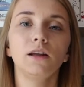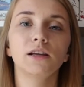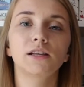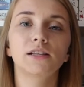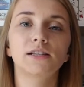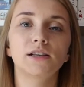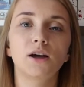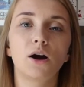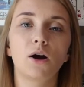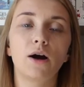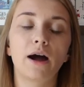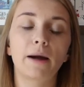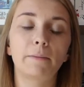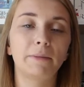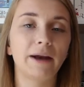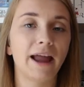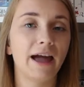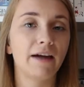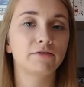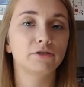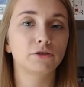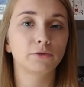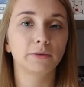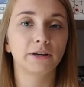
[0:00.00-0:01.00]
So I'm going
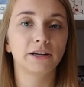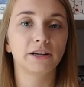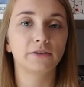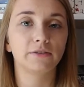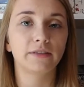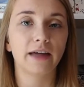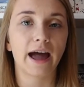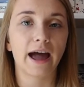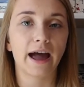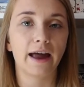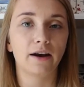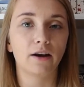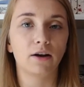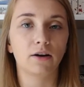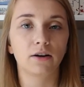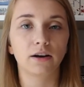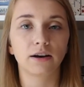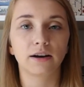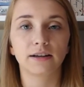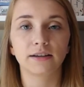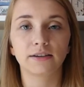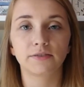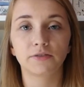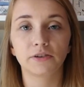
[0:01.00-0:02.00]
to have to redo that
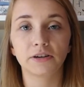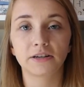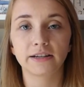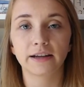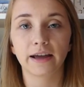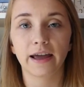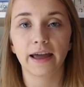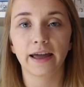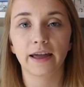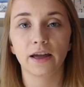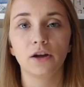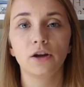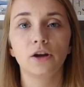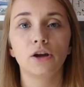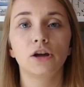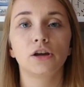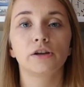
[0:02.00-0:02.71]
on a different day.